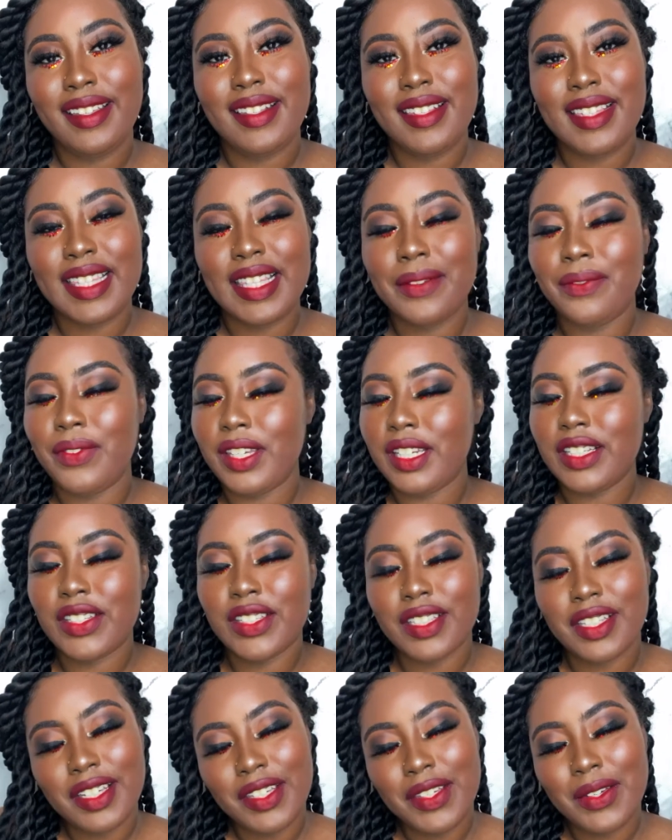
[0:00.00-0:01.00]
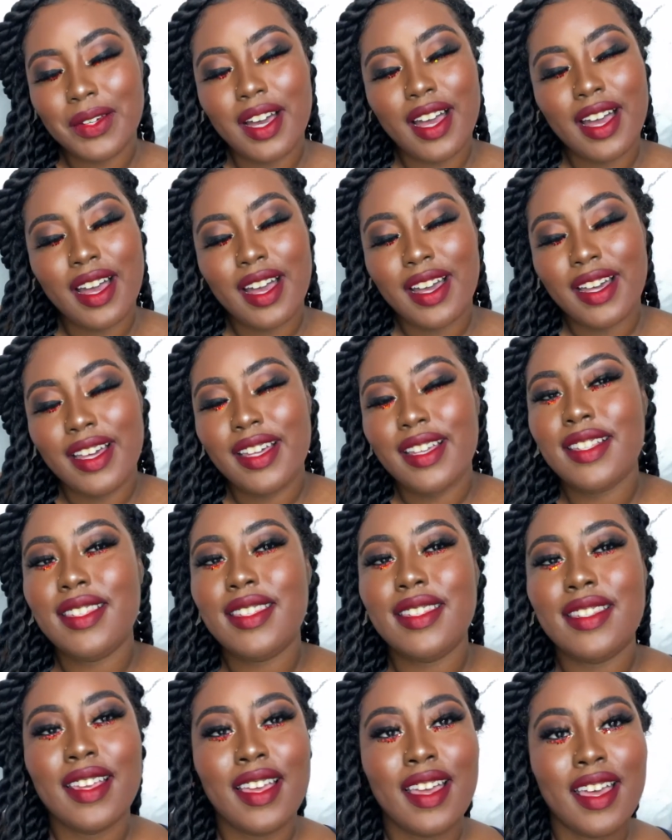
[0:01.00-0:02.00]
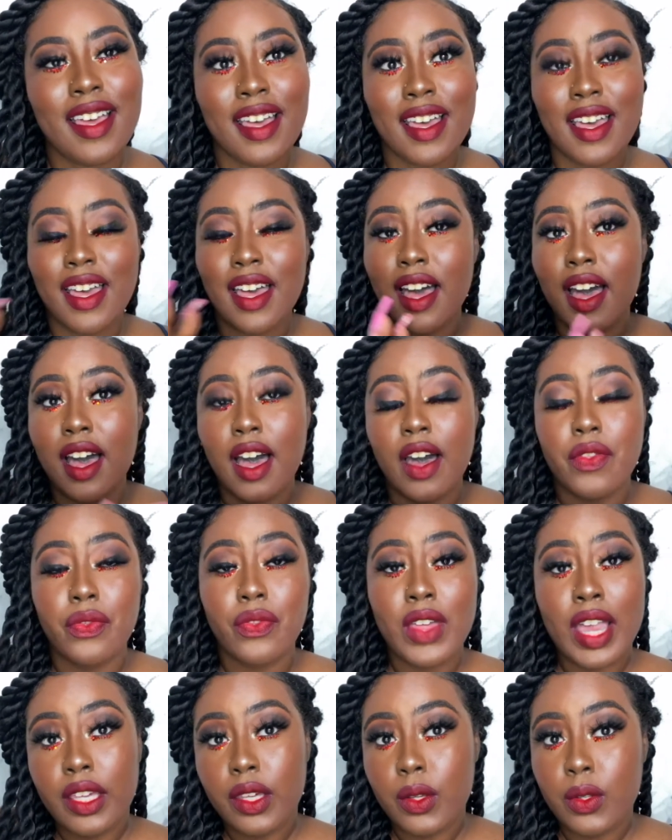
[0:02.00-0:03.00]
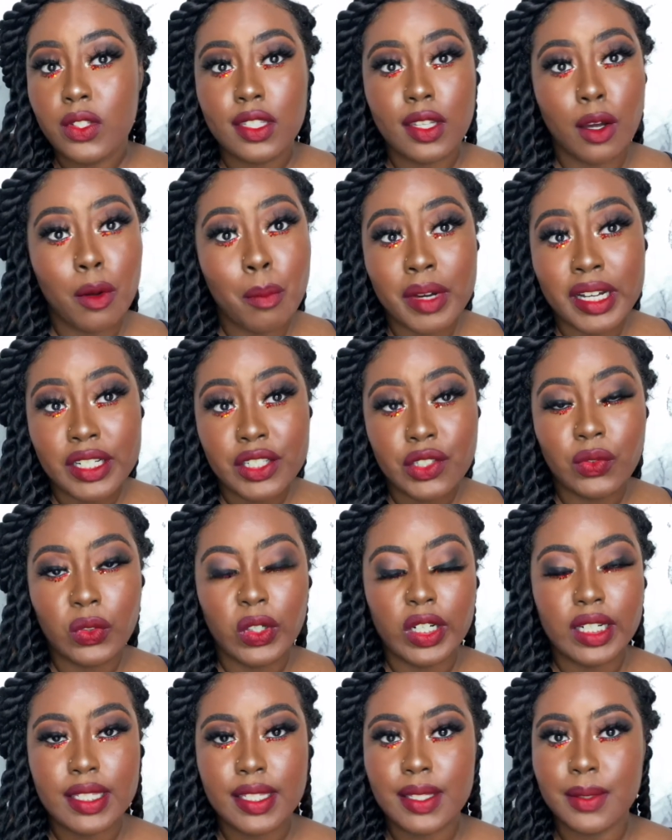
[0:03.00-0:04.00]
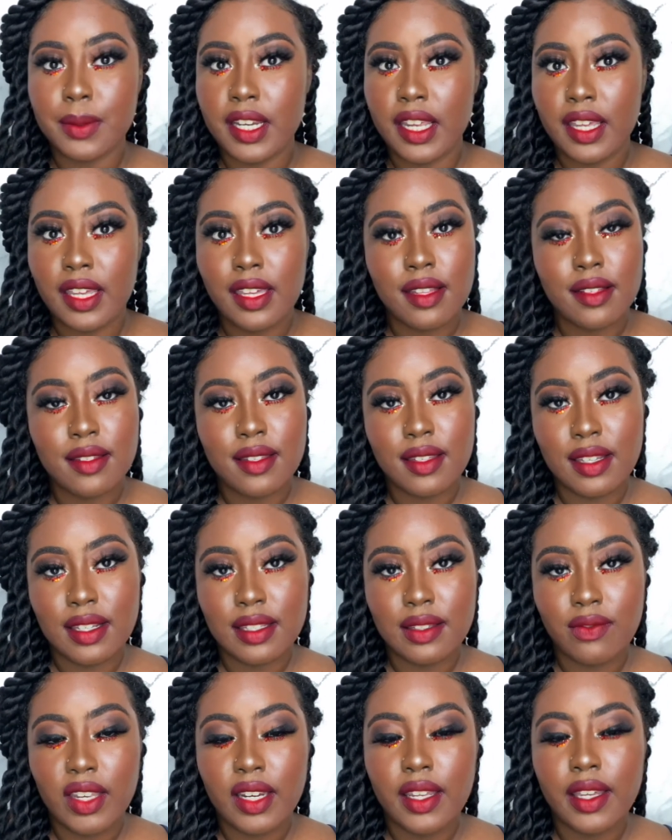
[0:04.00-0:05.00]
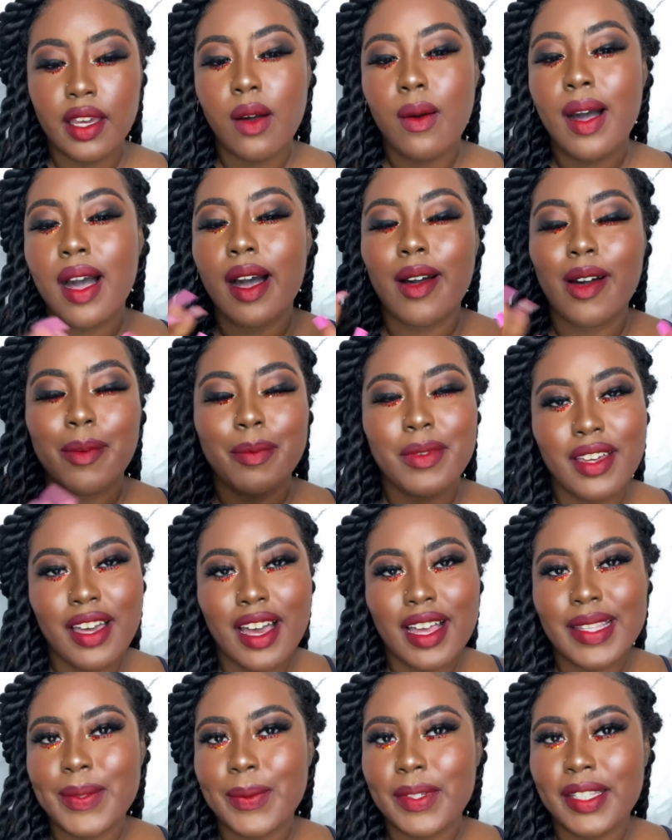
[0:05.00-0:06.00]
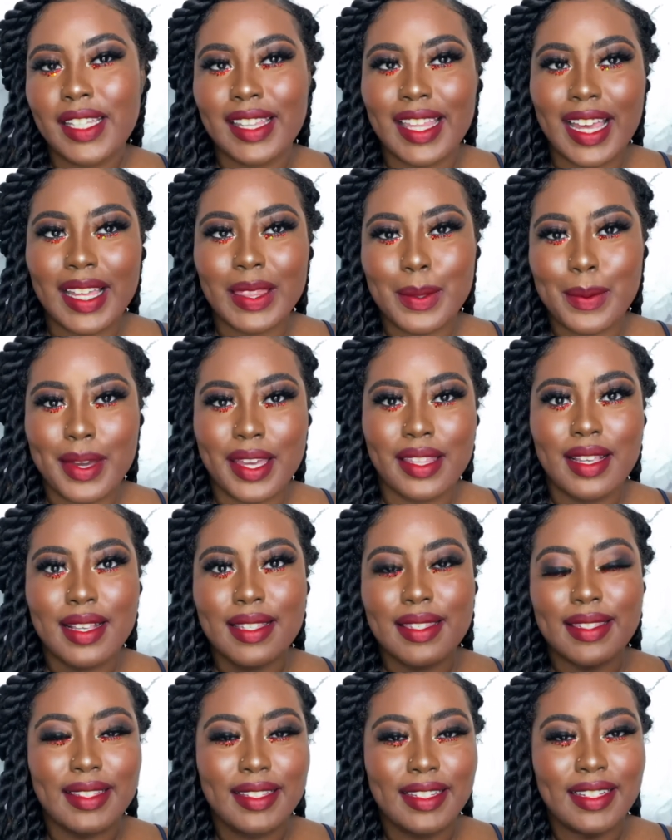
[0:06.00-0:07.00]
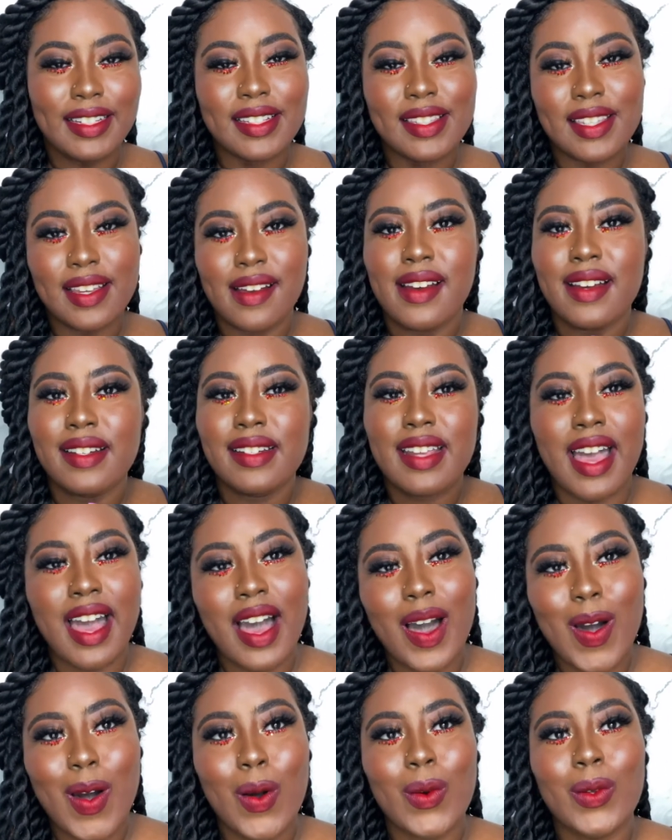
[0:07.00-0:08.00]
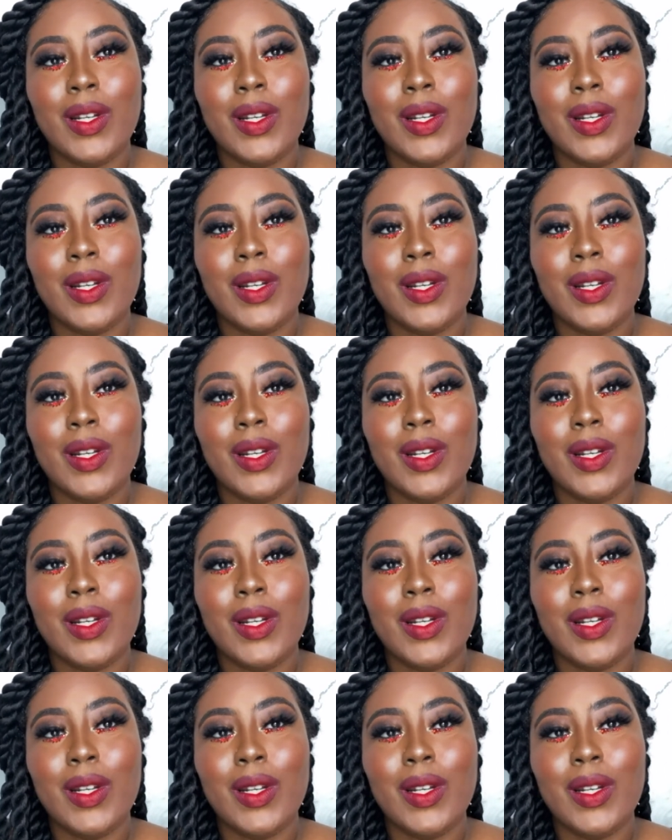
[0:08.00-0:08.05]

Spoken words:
the finished look, you guys. Thank you so much for tuning into this video. I hope you guys really like the way this look turned out.